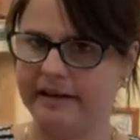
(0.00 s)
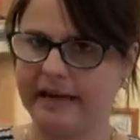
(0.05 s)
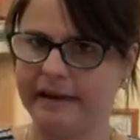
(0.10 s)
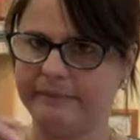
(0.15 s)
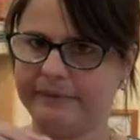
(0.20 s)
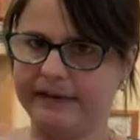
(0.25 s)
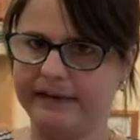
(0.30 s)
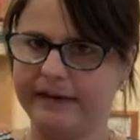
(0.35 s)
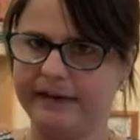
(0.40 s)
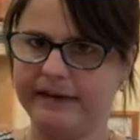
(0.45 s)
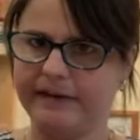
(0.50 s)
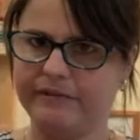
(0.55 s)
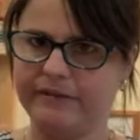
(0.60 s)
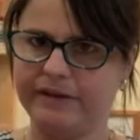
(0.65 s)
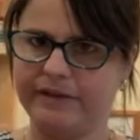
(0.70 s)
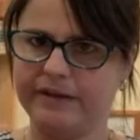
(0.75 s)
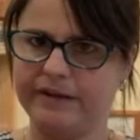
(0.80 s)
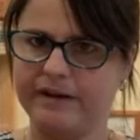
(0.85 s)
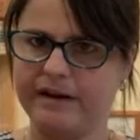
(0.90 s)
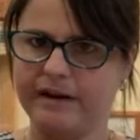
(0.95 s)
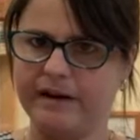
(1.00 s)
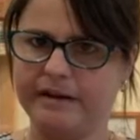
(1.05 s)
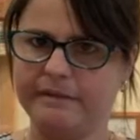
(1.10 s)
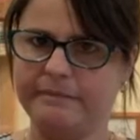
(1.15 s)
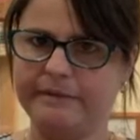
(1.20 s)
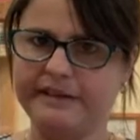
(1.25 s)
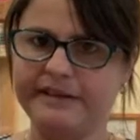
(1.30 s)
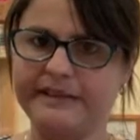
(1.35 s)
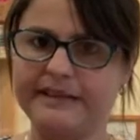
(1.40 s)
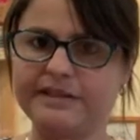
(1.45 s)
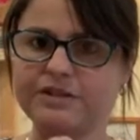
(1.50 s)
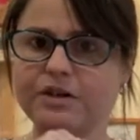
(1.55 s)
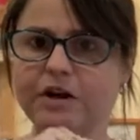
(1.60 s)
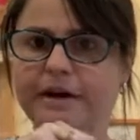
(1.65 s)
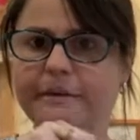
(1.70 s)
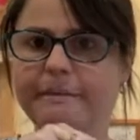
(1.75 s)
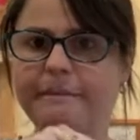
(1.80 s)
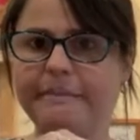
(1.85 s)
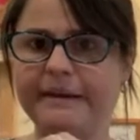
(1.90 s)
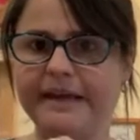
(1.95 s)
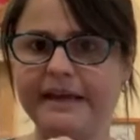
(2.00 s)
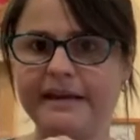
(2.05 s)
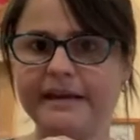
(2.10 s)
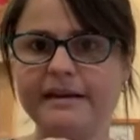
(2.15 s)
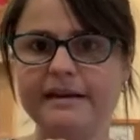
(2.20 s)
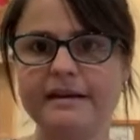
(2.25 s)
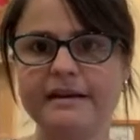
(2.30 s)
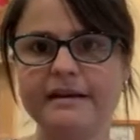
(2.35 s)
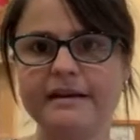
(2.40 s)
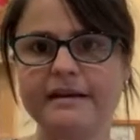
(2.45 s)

applique everything on. But these are big